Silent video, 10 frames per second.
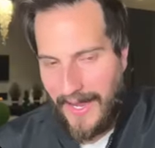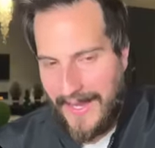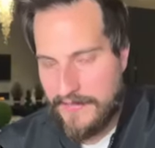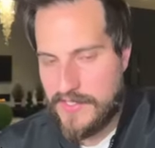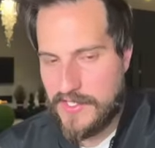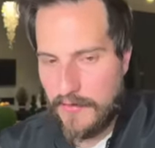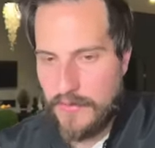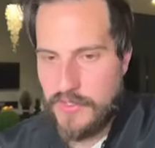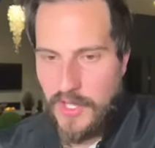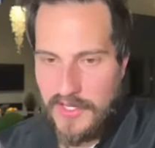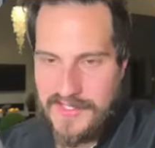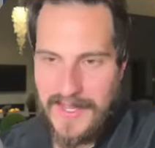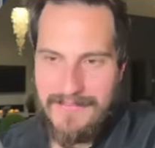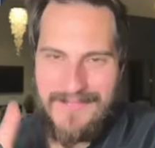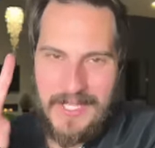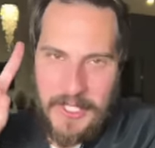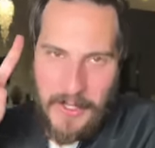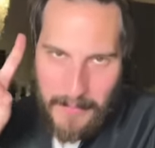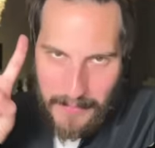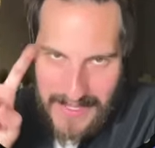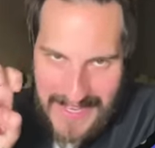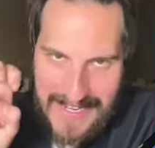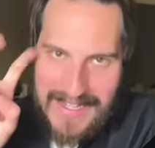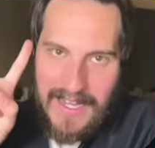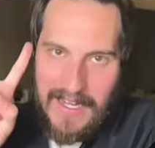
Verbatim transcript: I have several stocks that compete